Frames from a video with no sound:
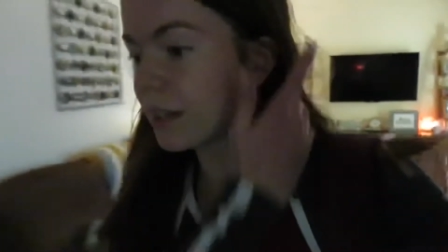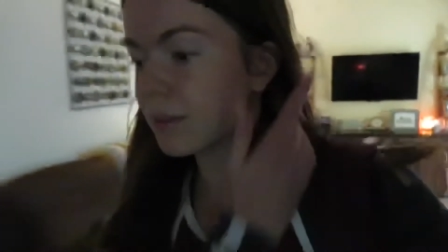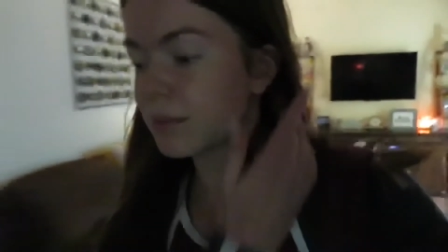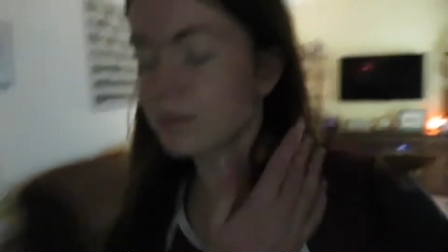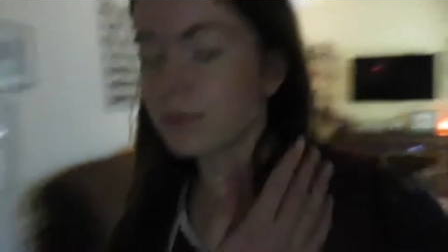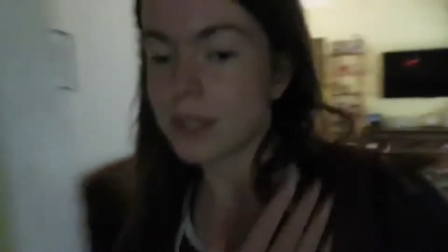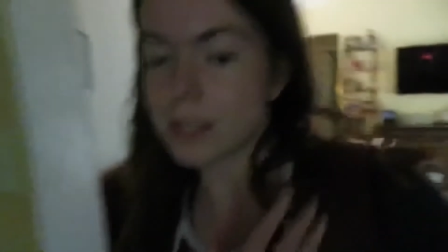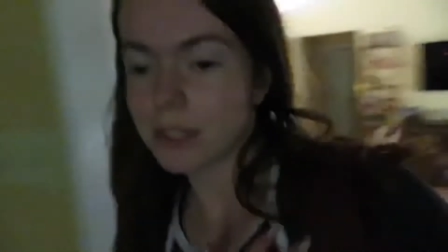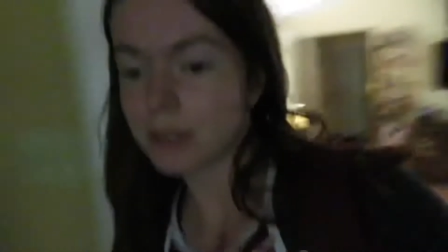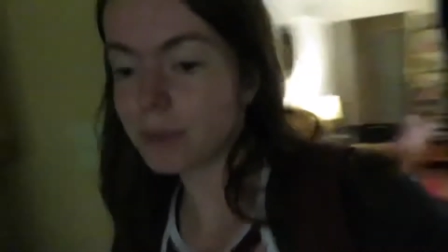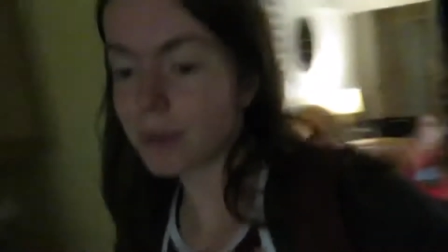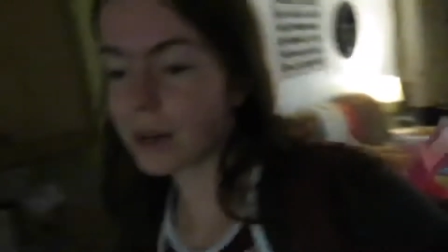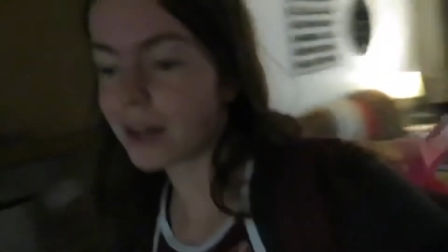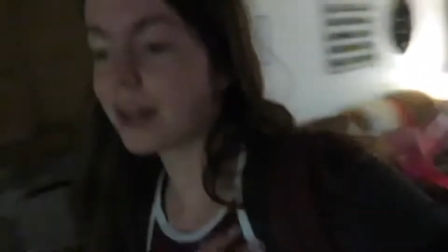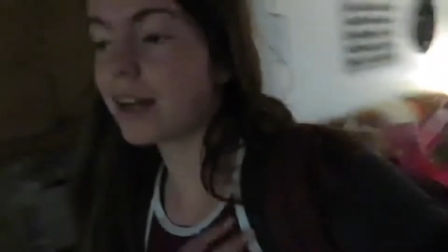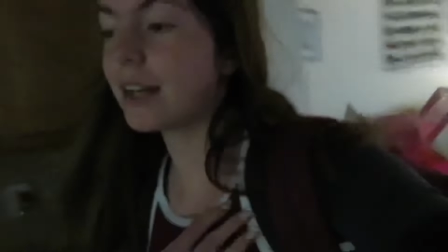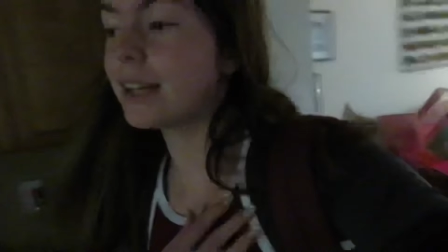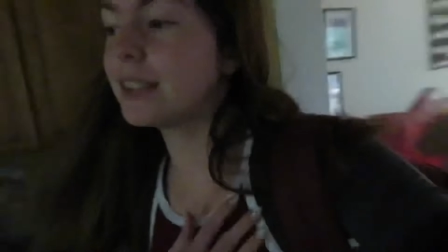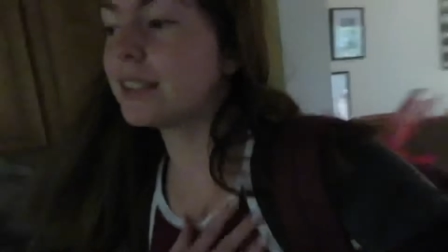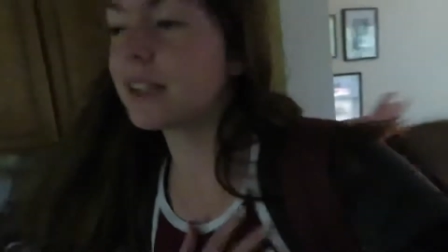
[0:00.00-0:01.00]
am running
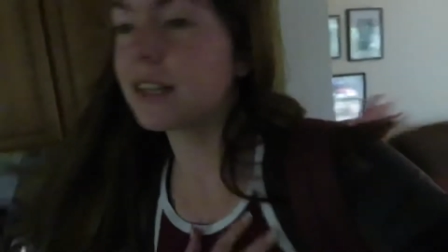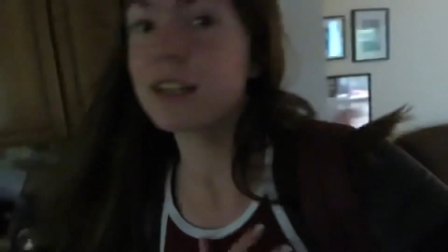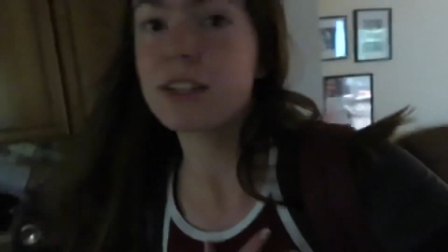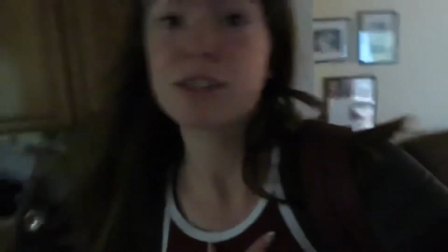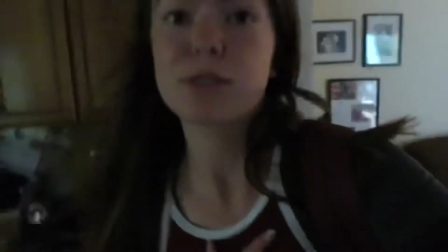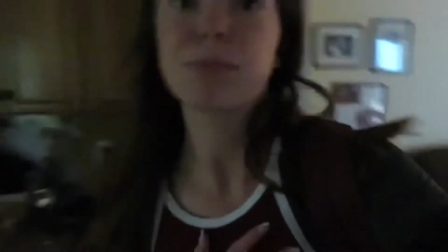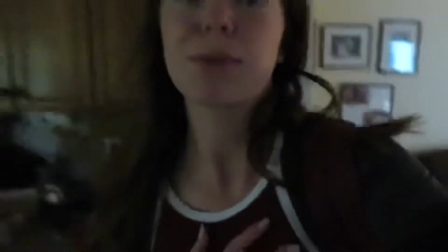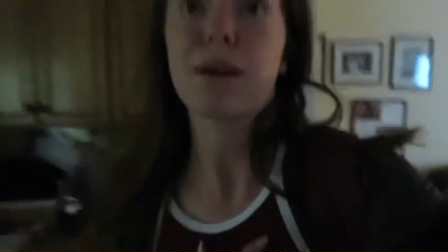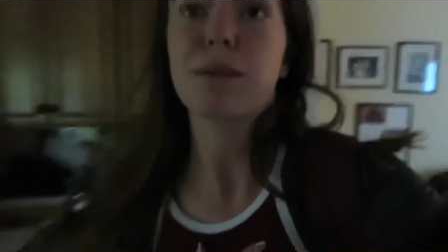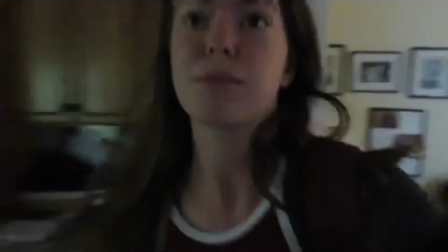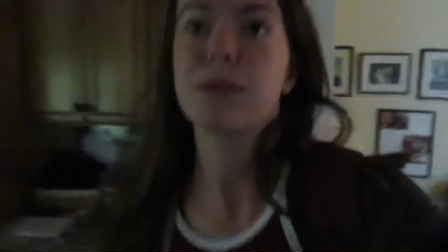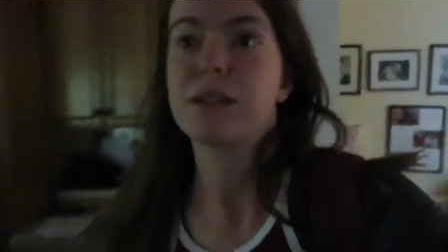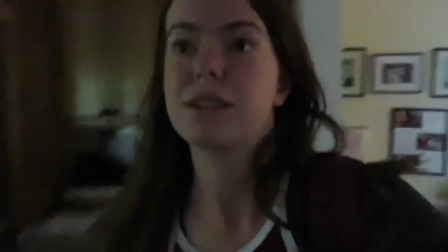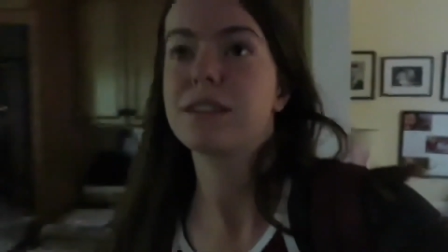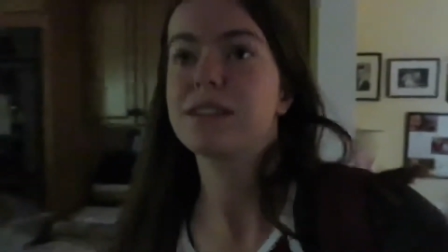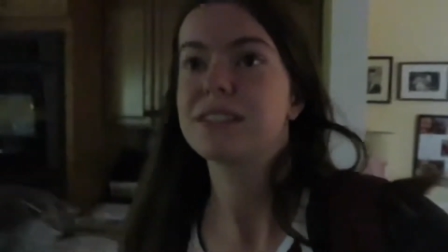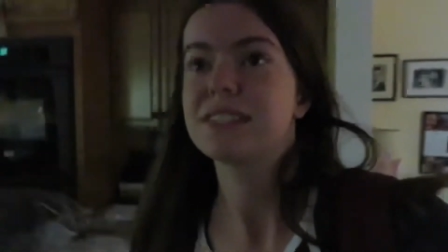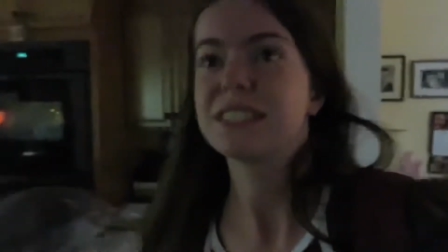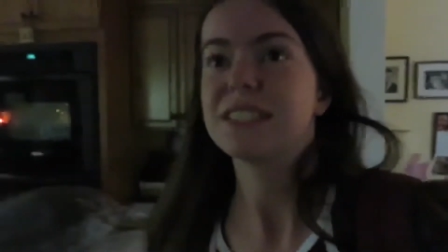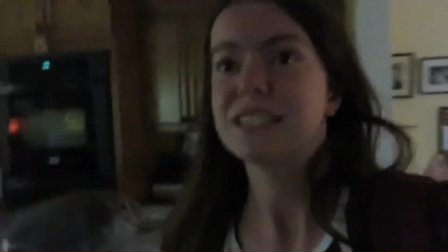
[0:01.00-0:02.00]
behind and I should
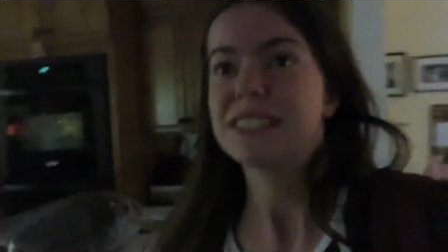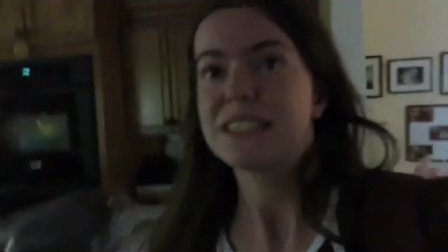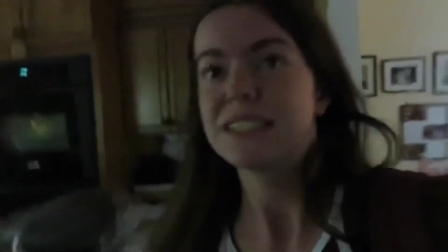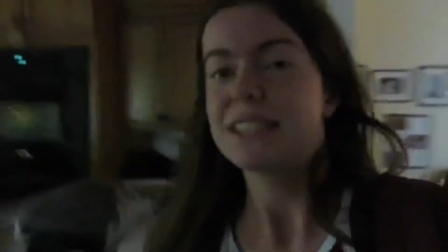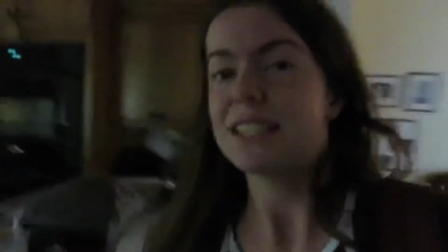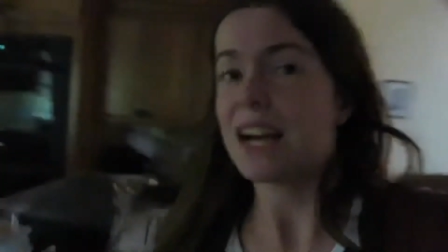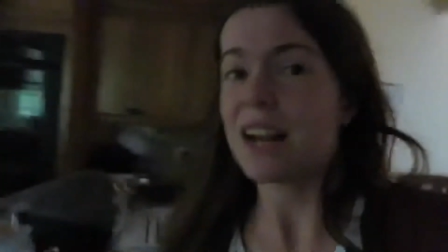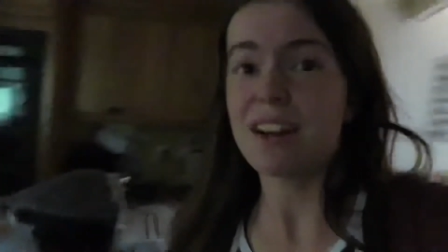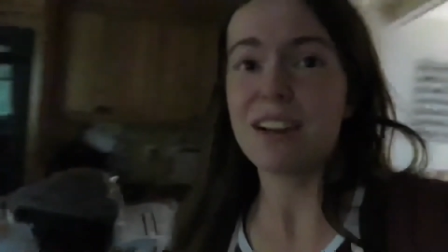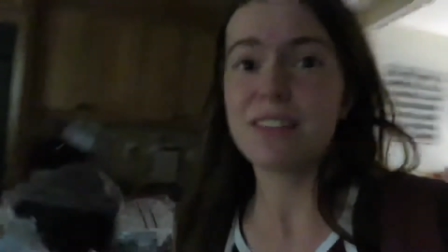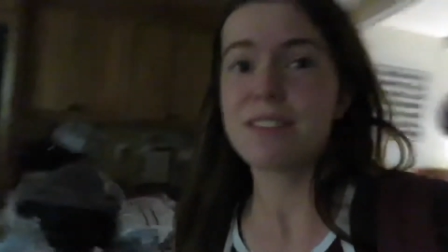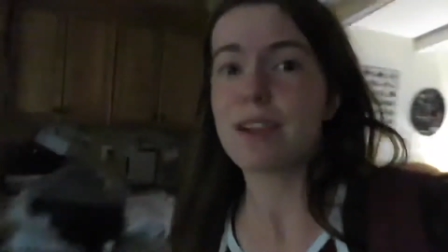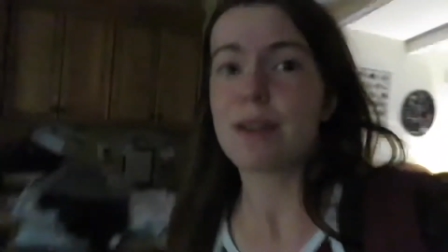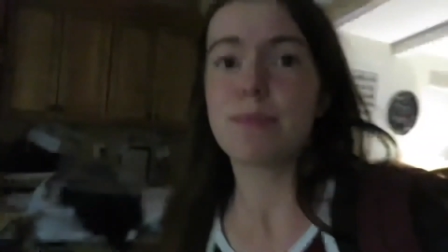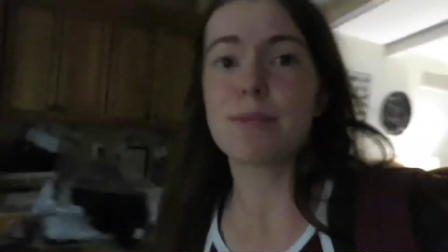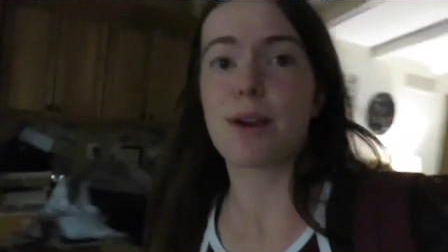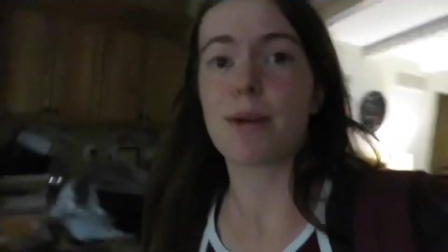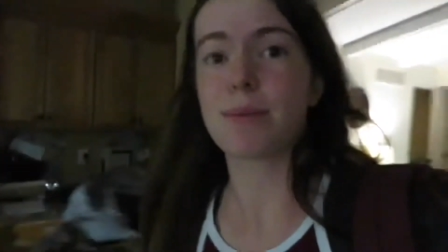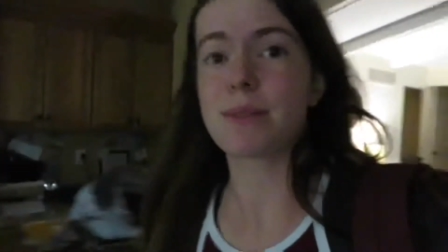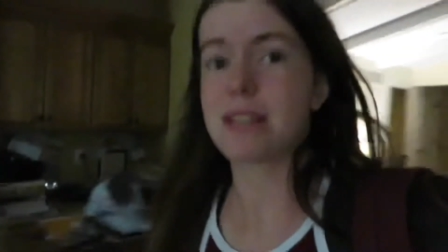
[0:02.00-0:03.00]
probably, I don't have
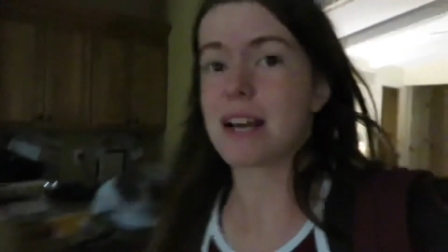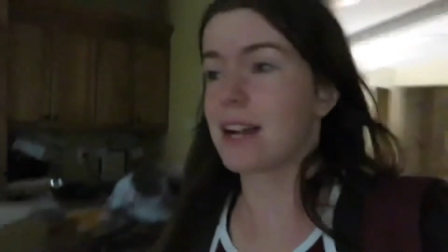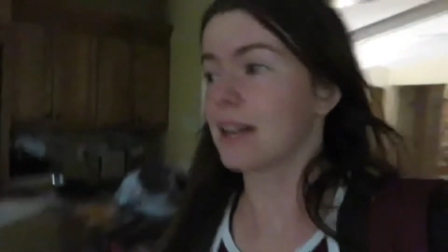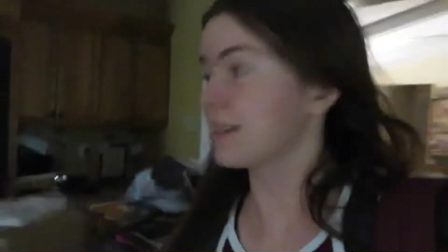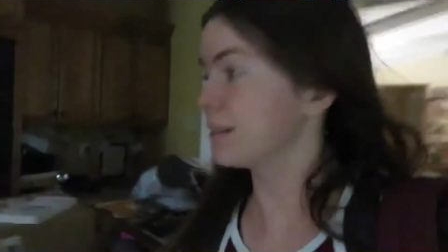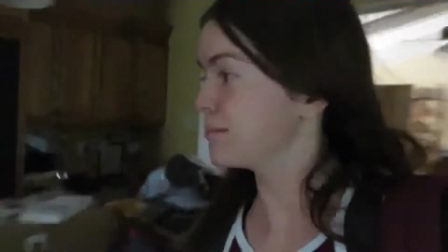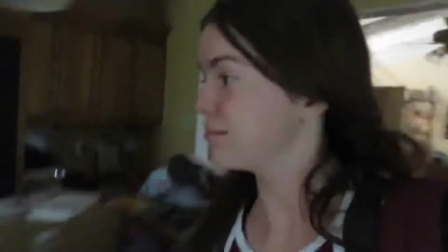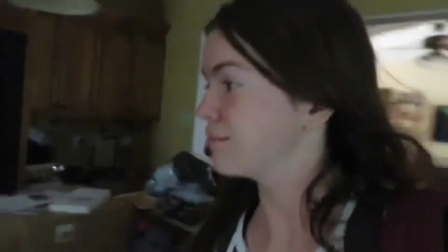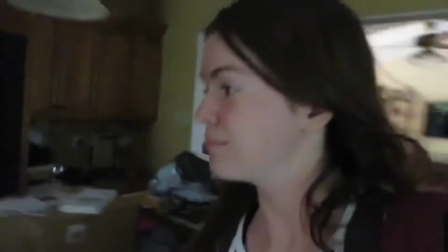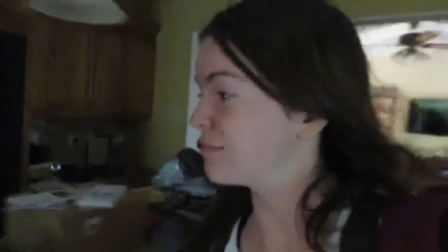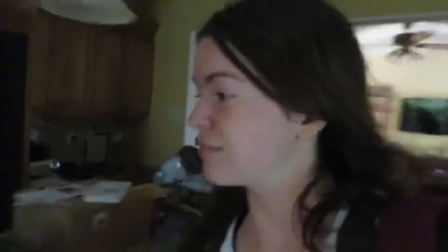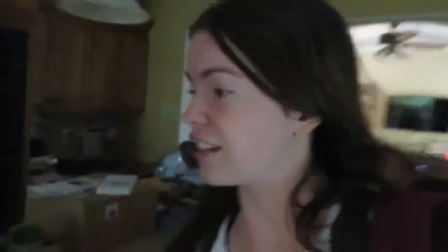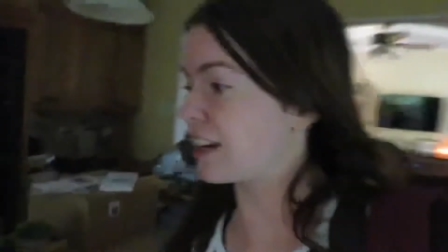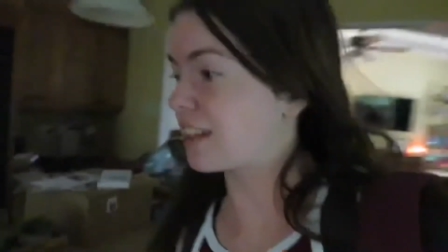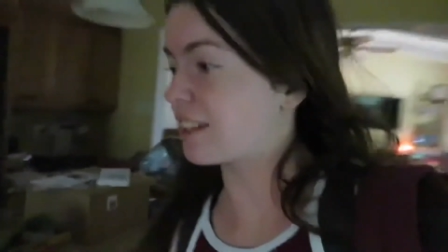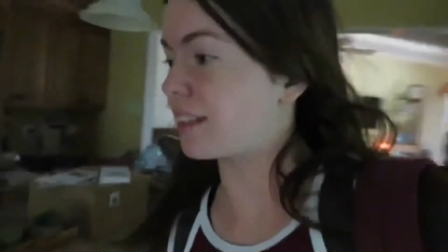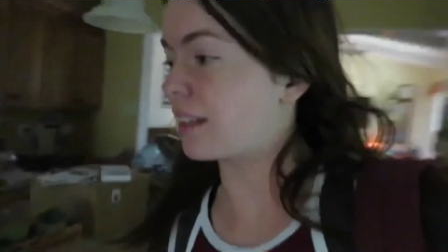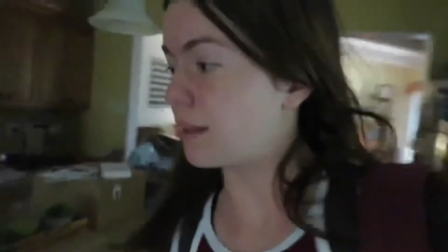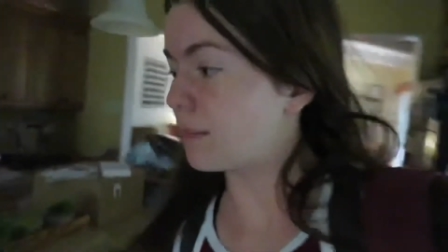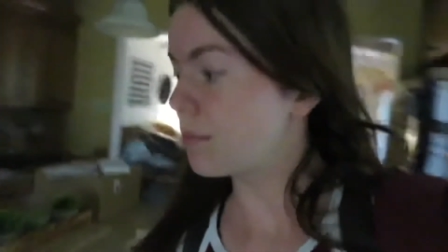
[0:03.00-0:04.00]
time to grab a snack,
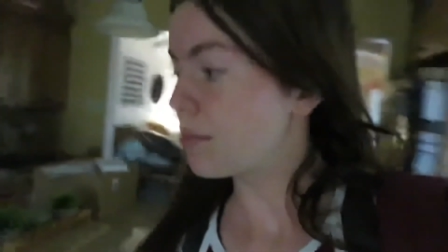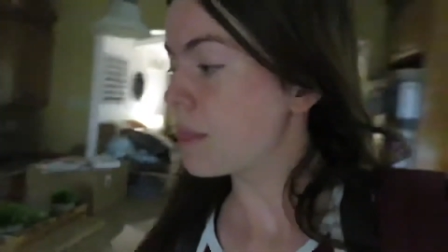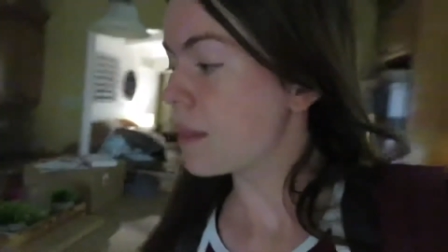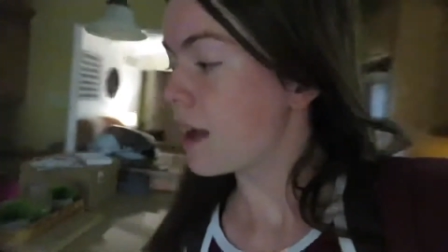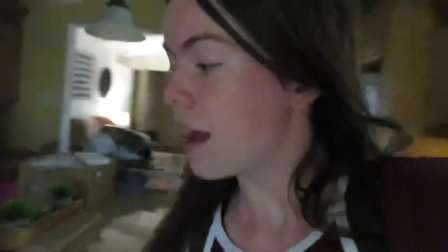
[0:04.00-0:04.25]
frankly.